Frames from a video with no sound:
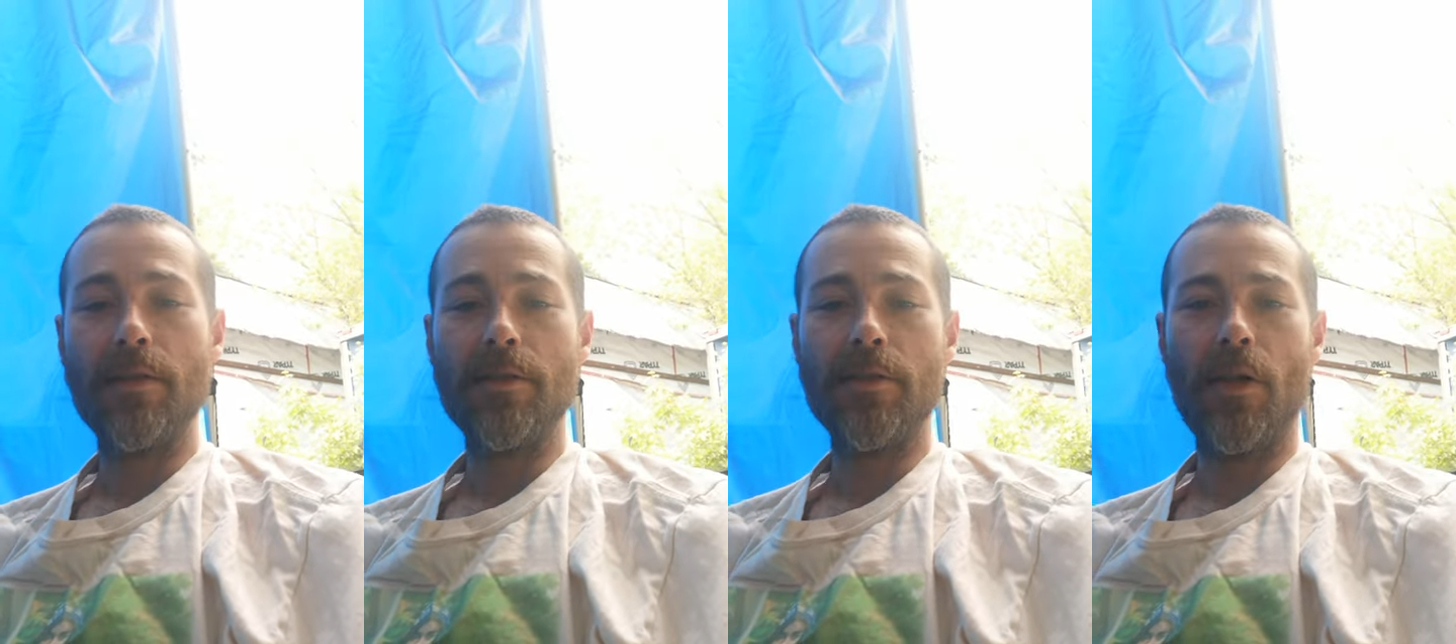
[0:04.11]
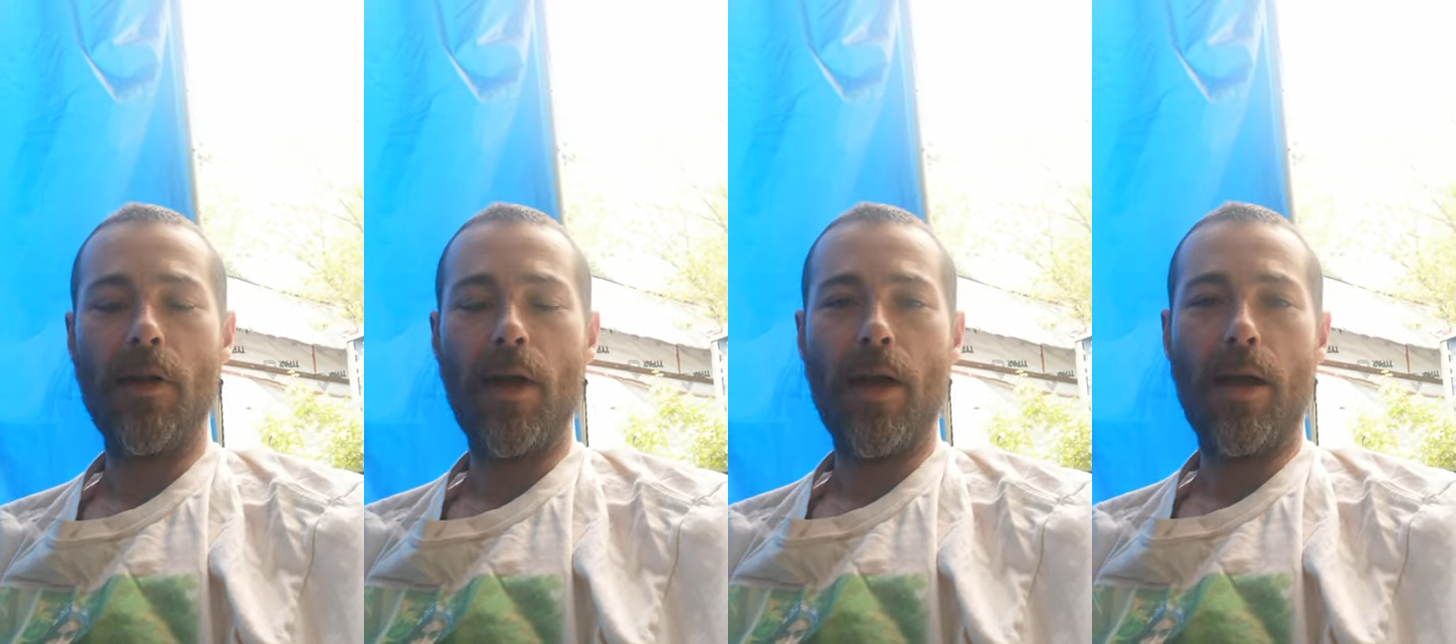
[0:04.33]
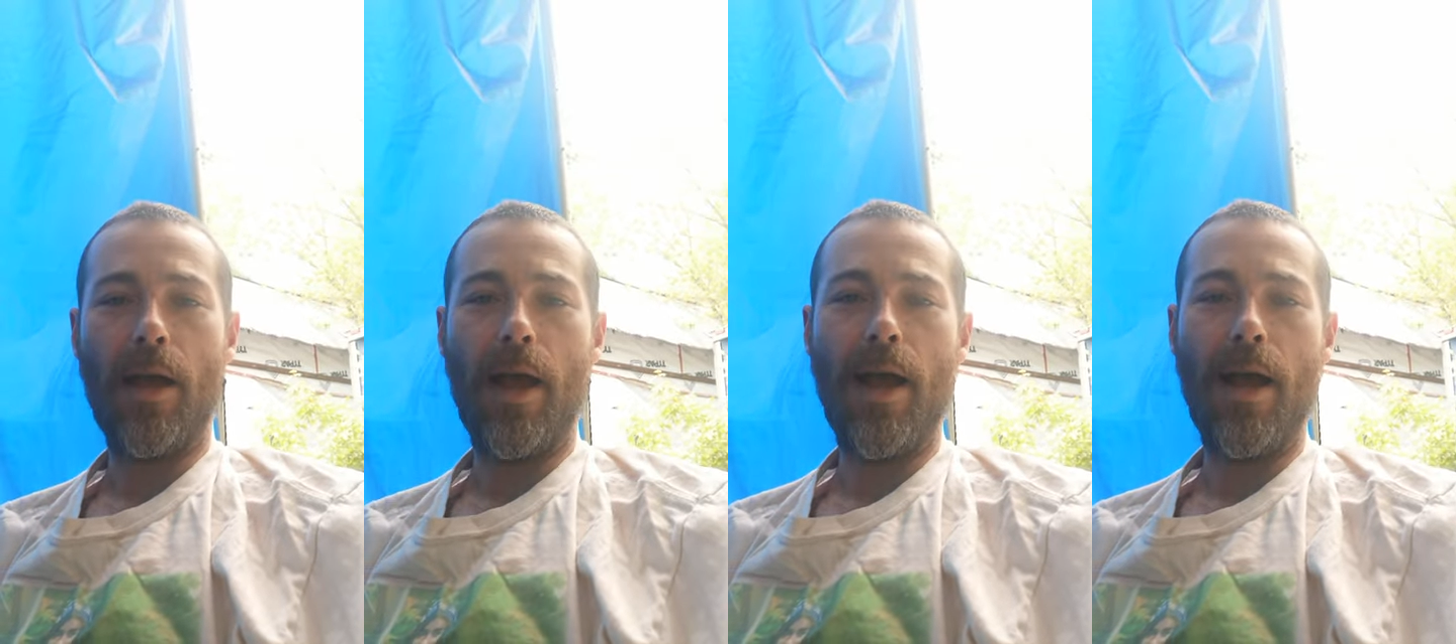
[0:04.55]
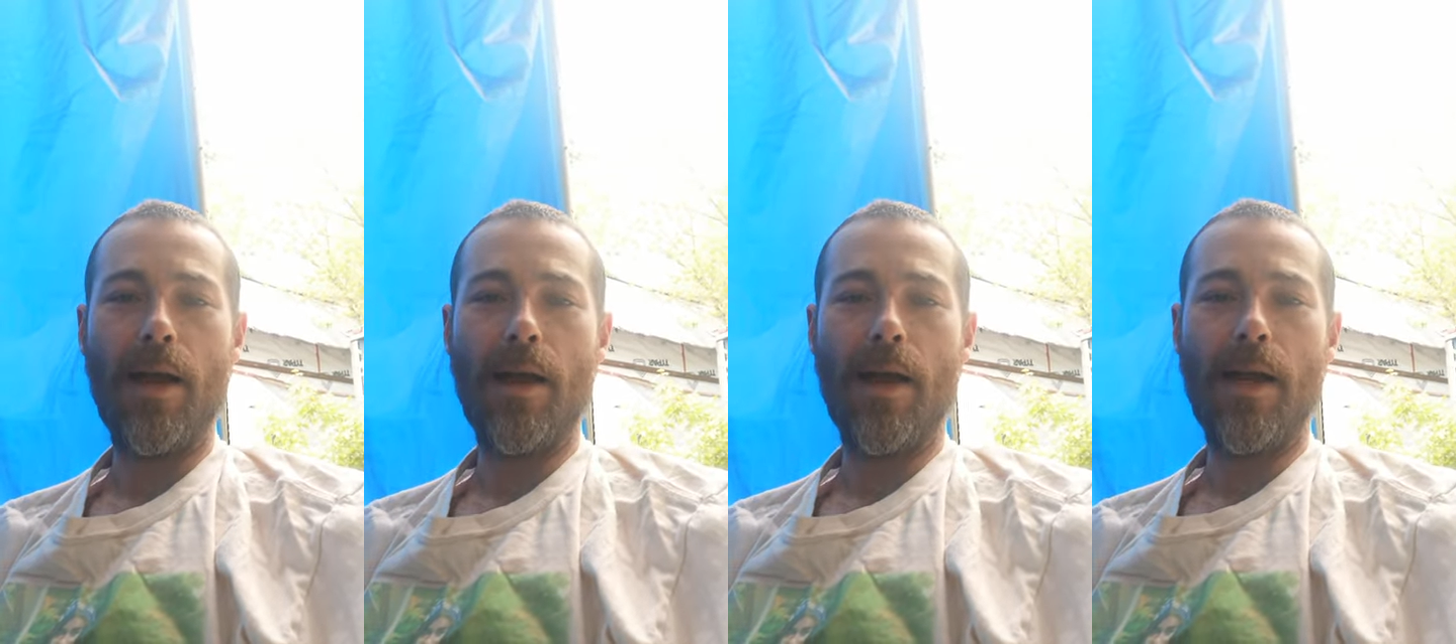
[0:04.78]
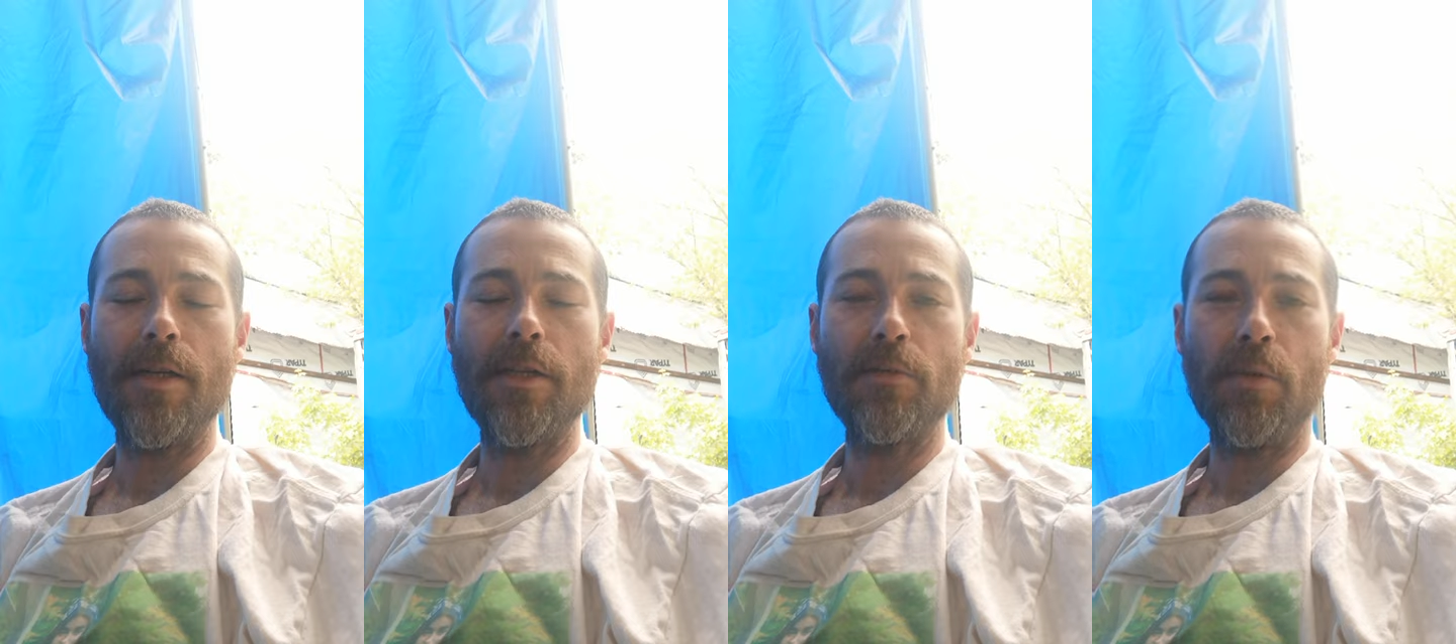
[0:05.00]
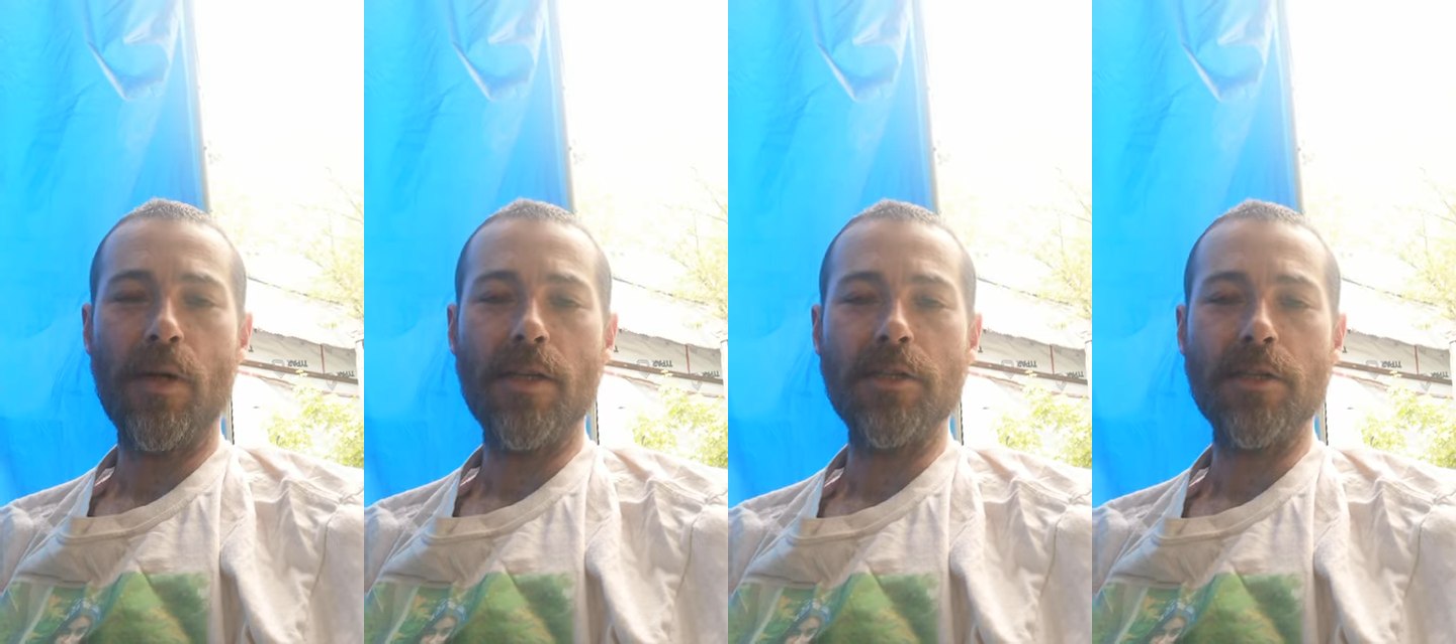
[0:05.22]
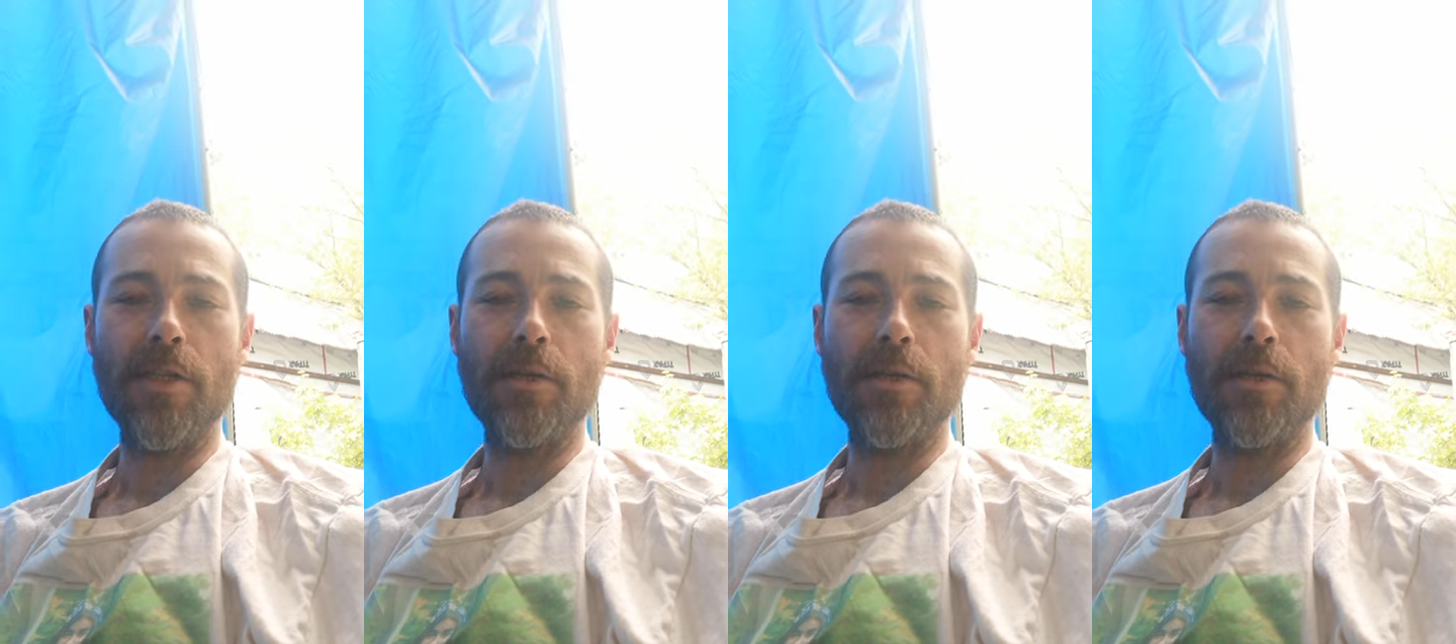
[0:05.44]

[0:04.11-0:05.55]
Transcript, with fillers: So uh, I just want to